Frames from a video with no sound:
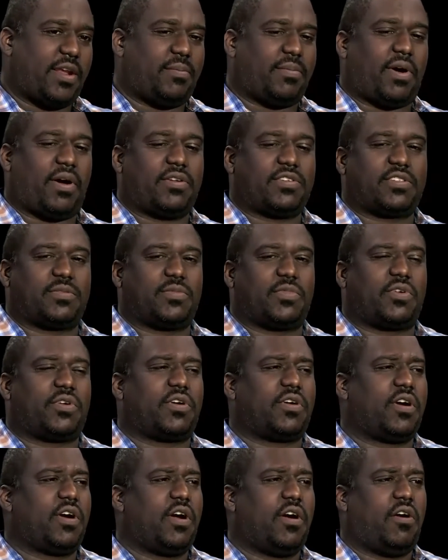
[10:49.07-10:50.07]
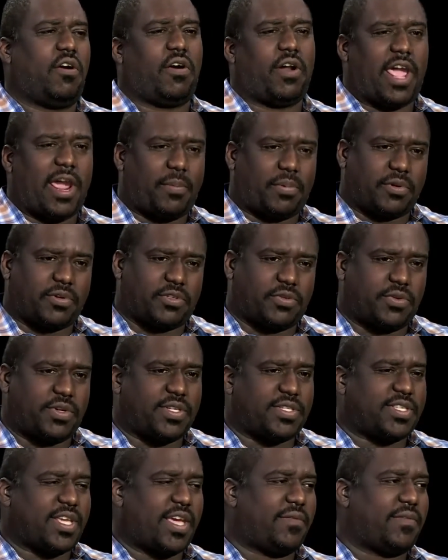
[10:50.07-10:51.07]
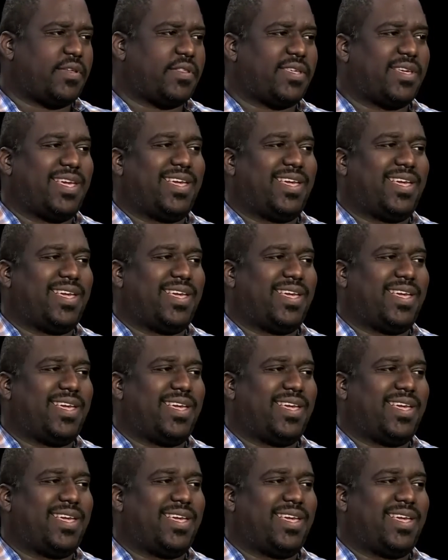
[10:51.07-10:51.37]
Baltimore on April 27th,